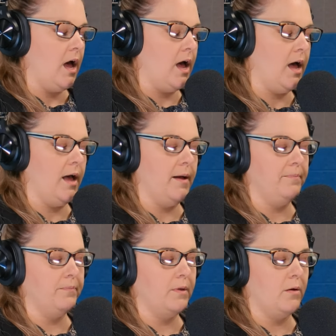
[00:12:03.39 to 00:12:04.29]

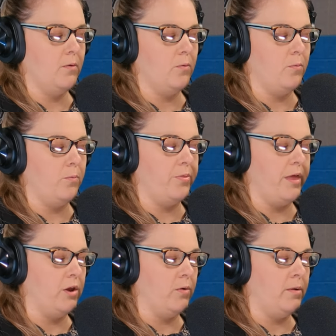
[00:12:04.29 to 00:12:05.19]
Then
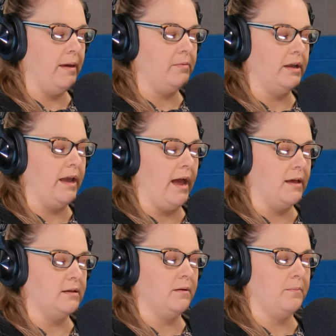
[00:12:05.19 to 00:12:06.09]
you want to be able
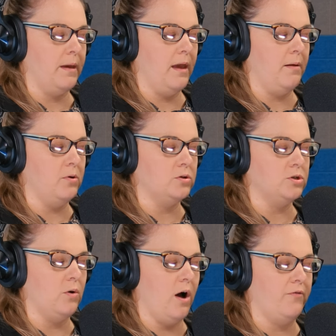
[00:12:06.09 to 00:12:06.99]

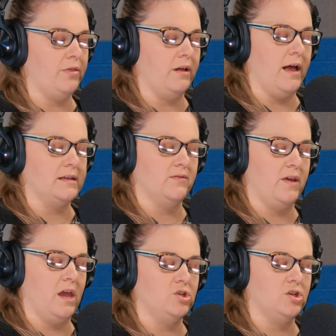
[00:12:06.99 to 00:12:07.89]
to offer the
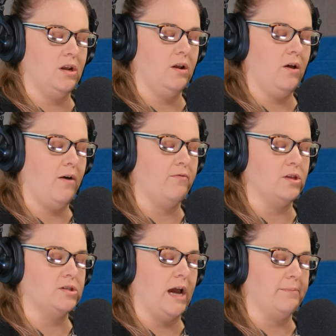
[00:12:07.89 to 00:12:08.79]
classification of the
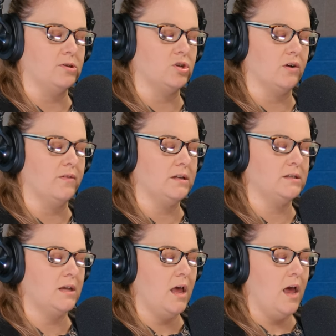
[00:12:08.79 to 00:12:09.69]
type of
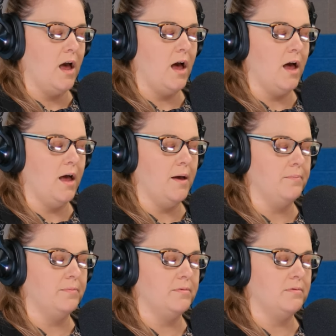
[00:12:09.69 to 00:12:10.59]
service.
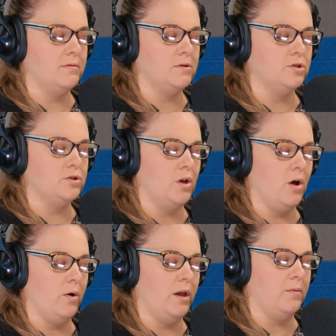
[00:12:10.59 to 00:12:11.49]

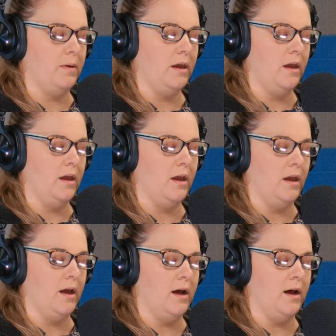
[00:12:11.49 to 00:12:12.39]
So it could be
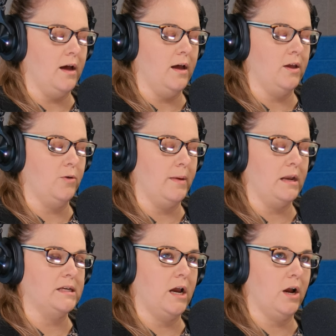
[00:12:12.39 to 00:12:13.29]

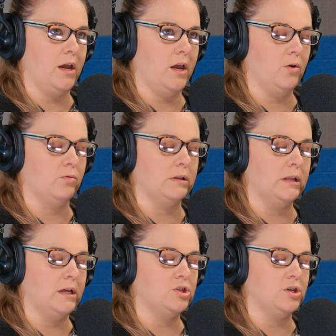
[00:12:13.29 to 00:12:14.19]
humanitarian,
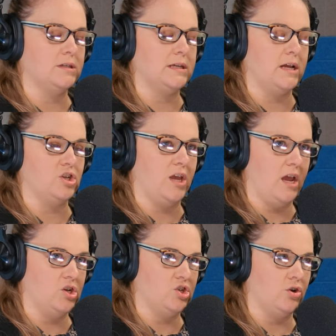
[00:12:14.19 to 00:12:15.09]
religious,
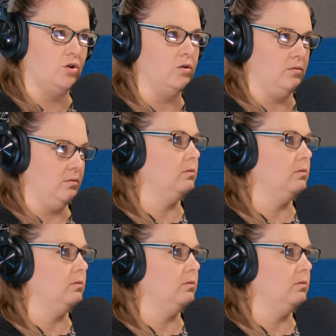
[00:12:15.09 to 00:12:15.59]
educational,